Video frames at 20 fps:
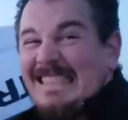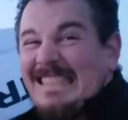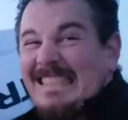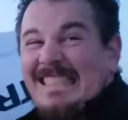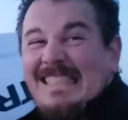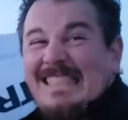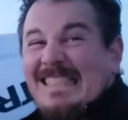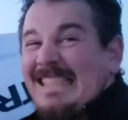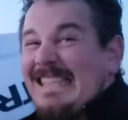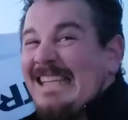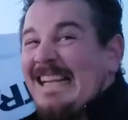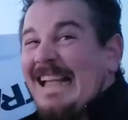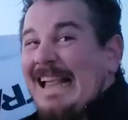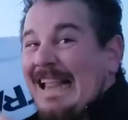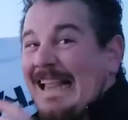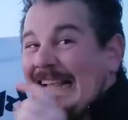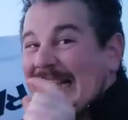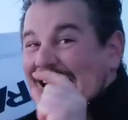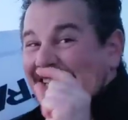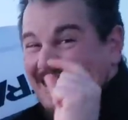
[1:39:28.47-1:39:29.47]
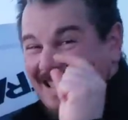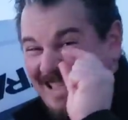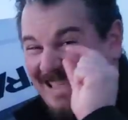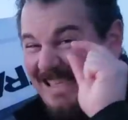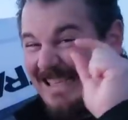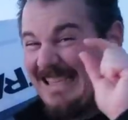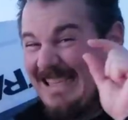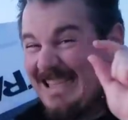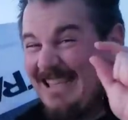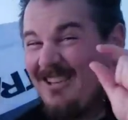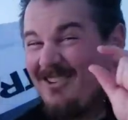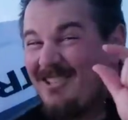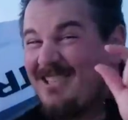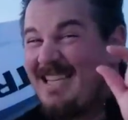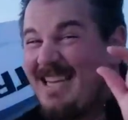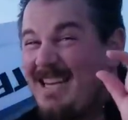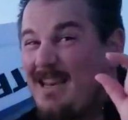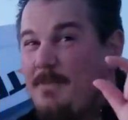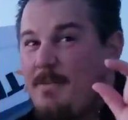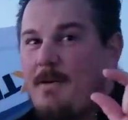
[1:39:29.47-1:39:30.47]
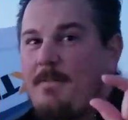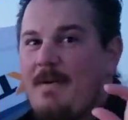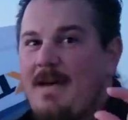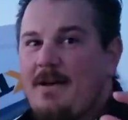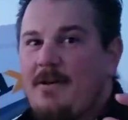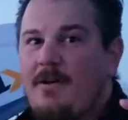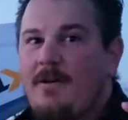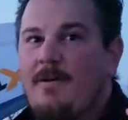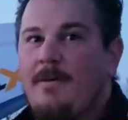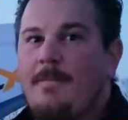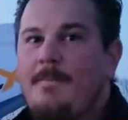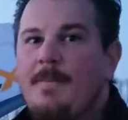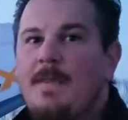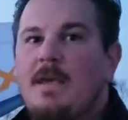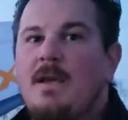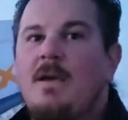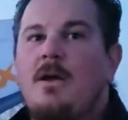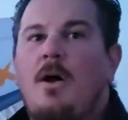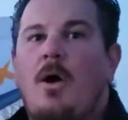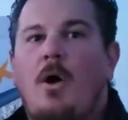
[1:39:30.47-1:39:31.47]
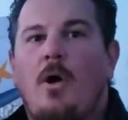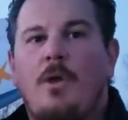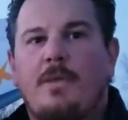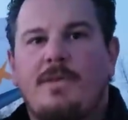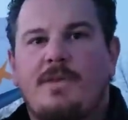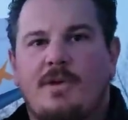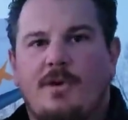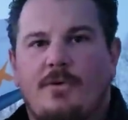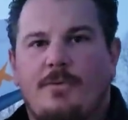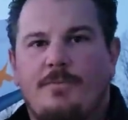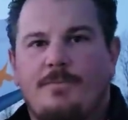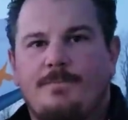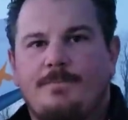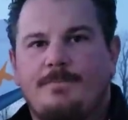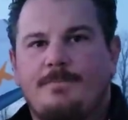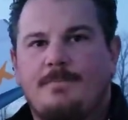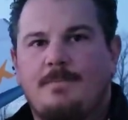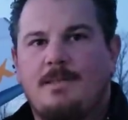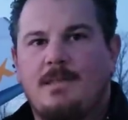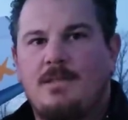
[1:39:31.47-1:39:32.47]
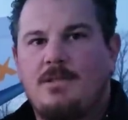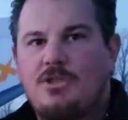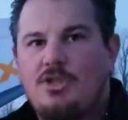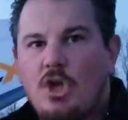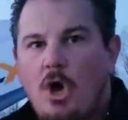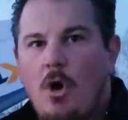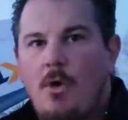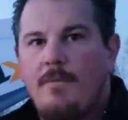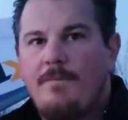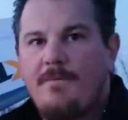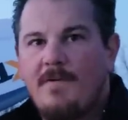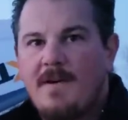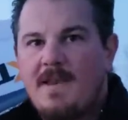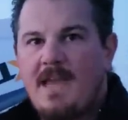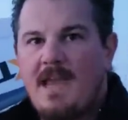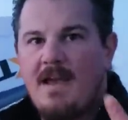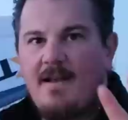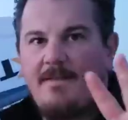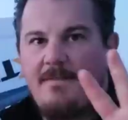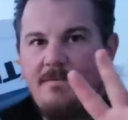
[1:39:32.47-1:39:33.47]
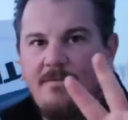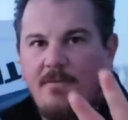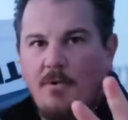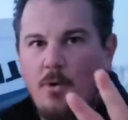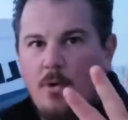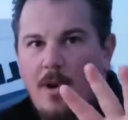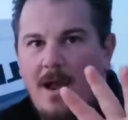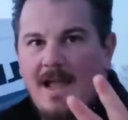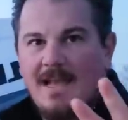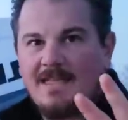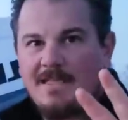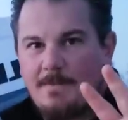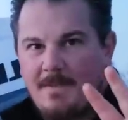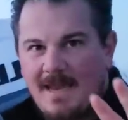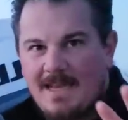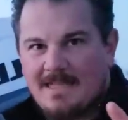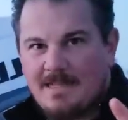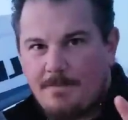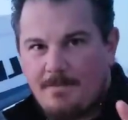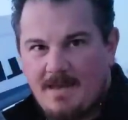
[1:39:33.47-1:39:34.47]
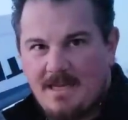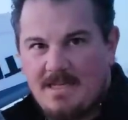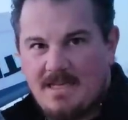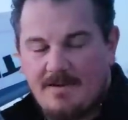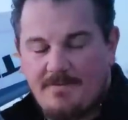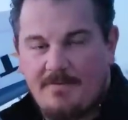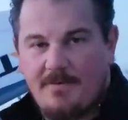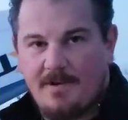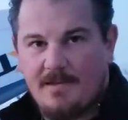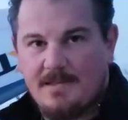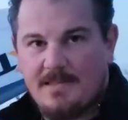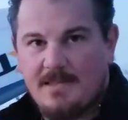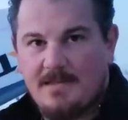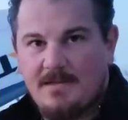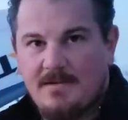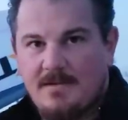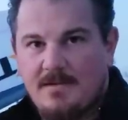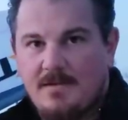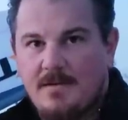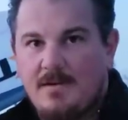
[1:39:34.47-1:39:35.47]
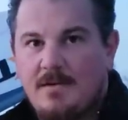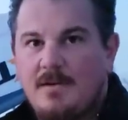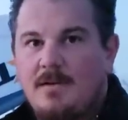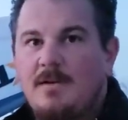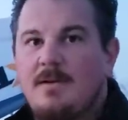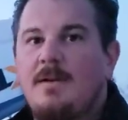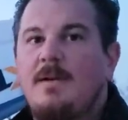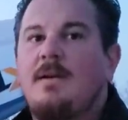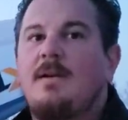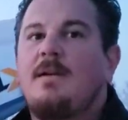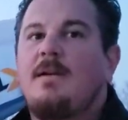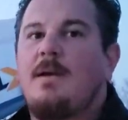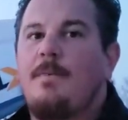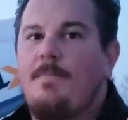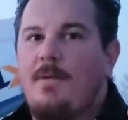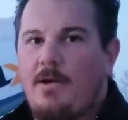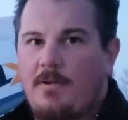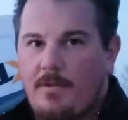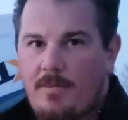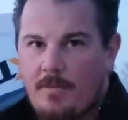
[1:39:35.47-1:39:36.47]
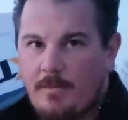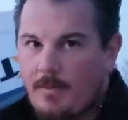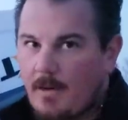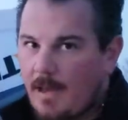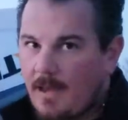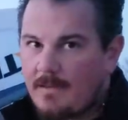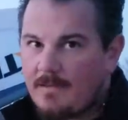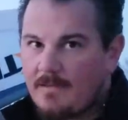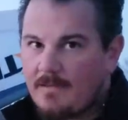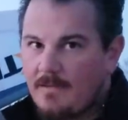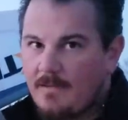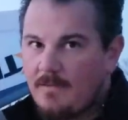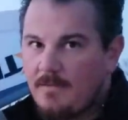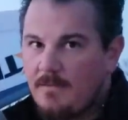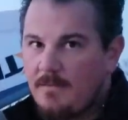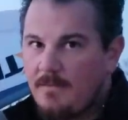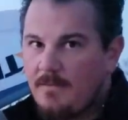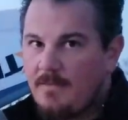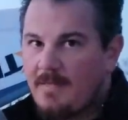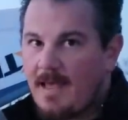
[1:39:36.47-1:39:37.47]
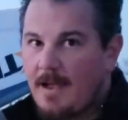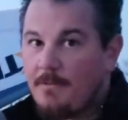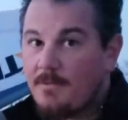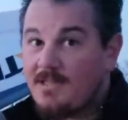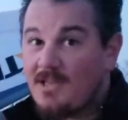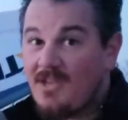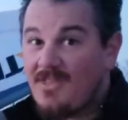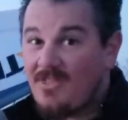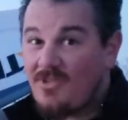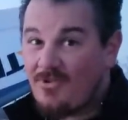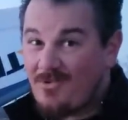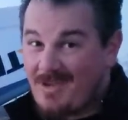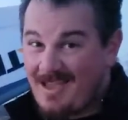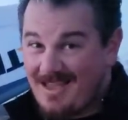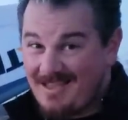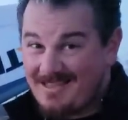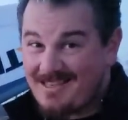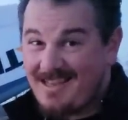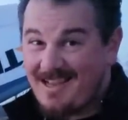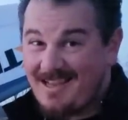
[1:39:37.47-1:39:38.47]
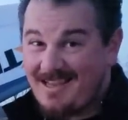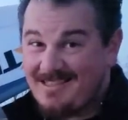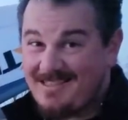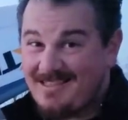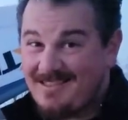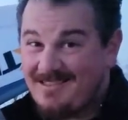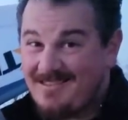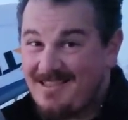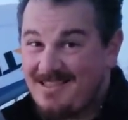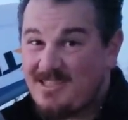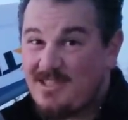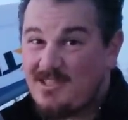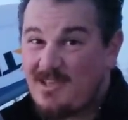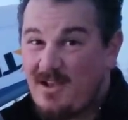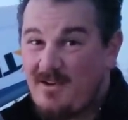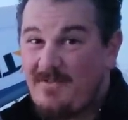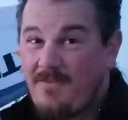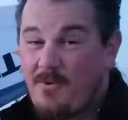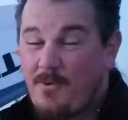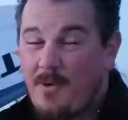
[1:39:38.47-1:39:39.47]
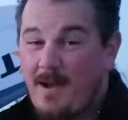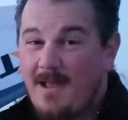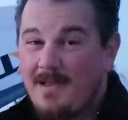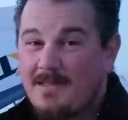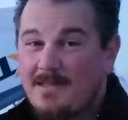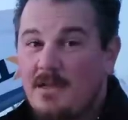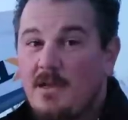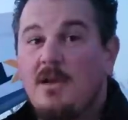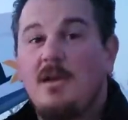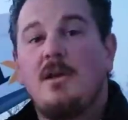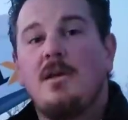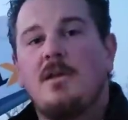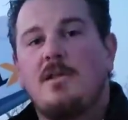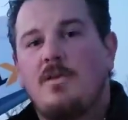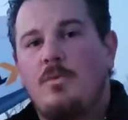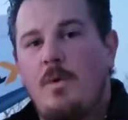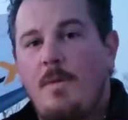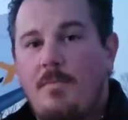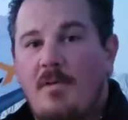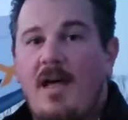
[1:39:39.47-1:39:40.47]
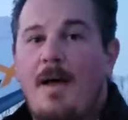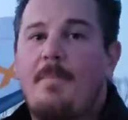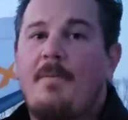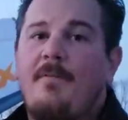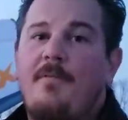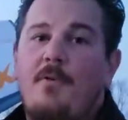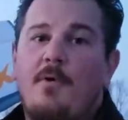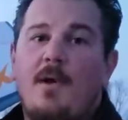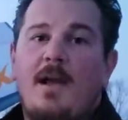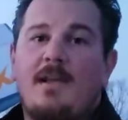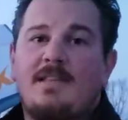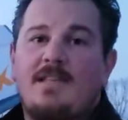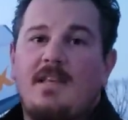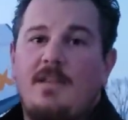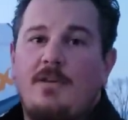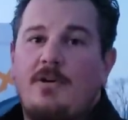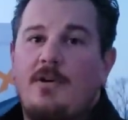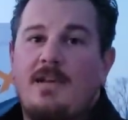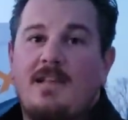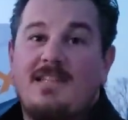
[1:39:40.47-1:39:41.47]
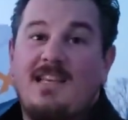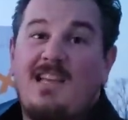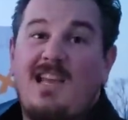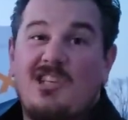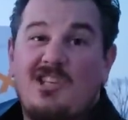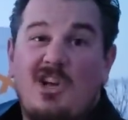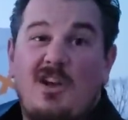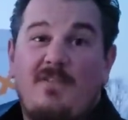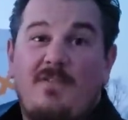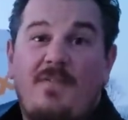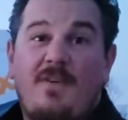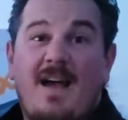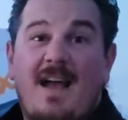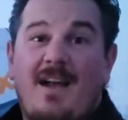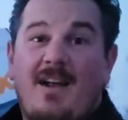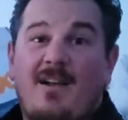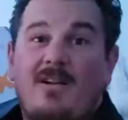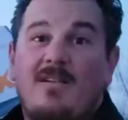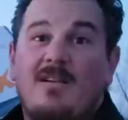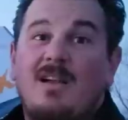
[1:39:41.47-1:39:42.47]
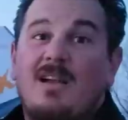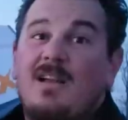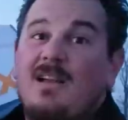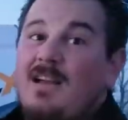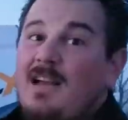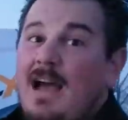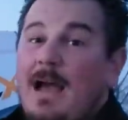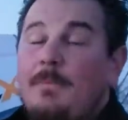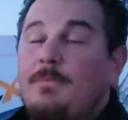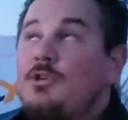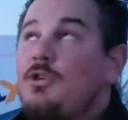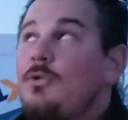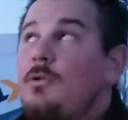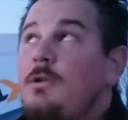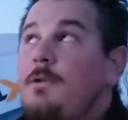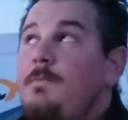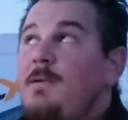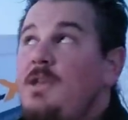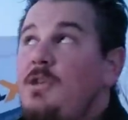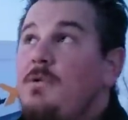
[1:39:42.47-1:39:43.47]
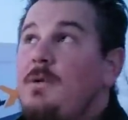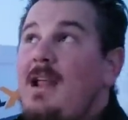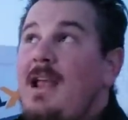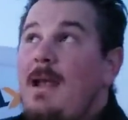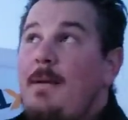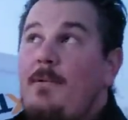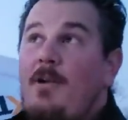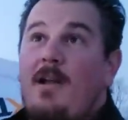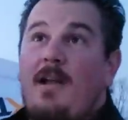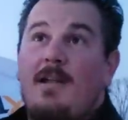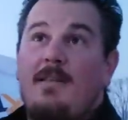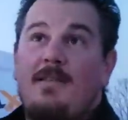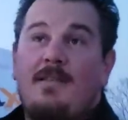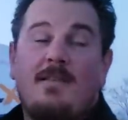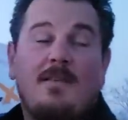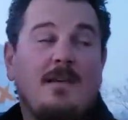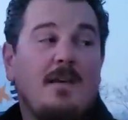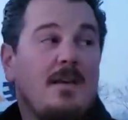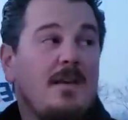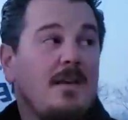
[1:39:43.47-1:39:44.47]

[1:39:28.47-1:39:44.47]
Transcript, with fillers: just a little teeny bit better. Also, don't forget 4S makes a big difference. compared to 3S. That was on 3S, guys. This is on 4S. So we plop a 4S in there, it doesn't catch on fire. I'm sure you'd be doing hammerheads